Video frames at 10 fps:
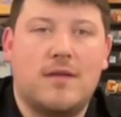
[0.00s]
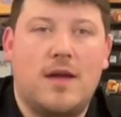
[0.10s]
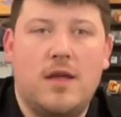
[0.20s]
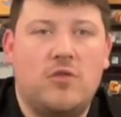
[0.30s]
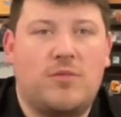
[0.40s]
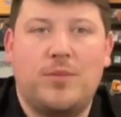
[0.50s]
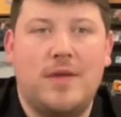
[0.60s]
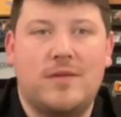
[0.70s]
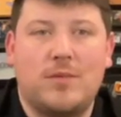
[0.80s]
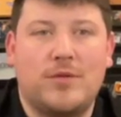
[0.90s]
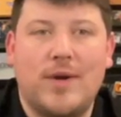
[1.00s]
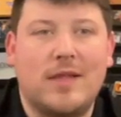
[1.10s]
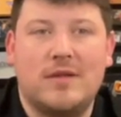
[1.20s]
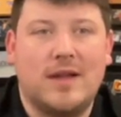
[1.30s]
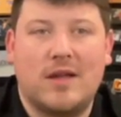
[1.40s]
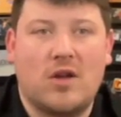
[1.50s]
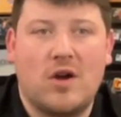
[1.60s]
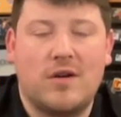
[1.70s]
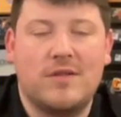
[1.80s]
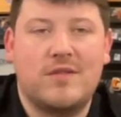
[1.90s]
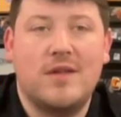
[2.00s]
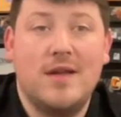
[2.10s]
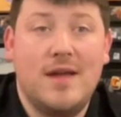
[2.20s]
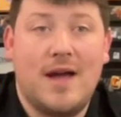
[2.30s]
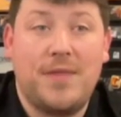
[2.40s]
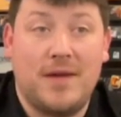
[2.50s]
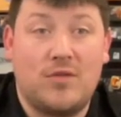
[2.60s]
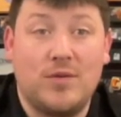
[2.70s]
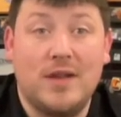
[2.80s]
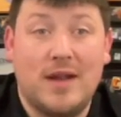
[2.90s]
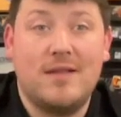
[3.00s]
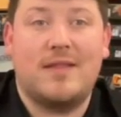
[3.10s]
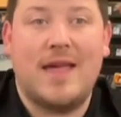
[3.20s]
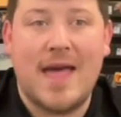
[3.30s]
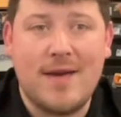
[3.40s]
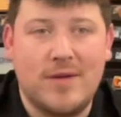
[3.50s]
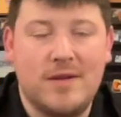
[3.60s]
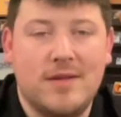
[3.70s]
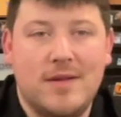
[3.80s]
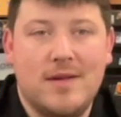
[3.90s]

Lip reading: I can just play this with a regular deck of cards. I think it's really nice that they have it.